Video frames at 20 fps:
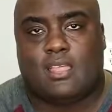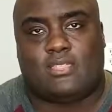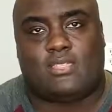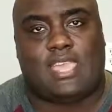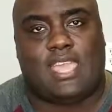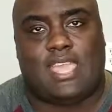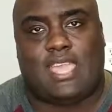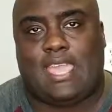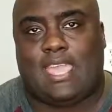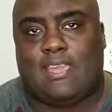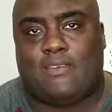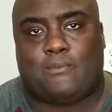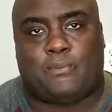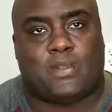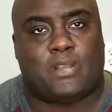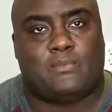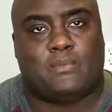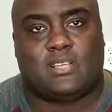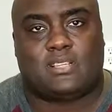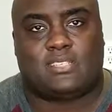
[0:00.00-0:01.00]
They have
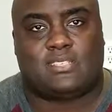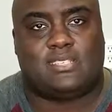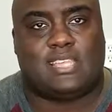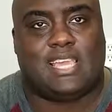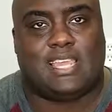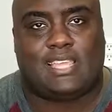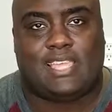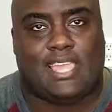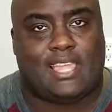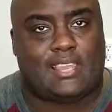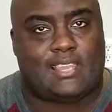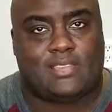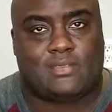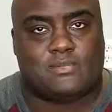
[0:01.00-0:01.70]
pretty much dedicated